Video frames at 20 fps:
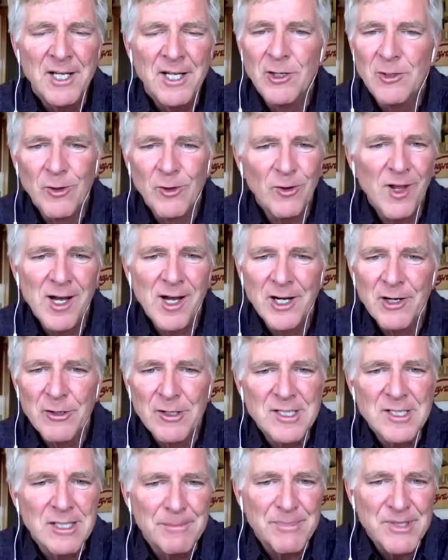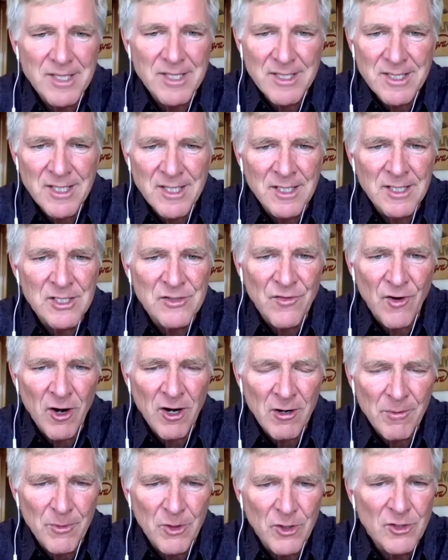You're no longer a subsistence
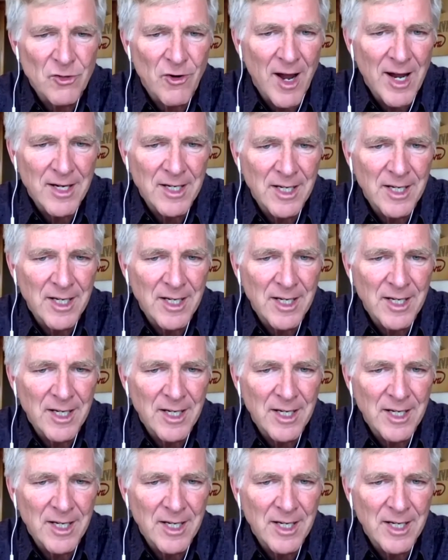farmer trying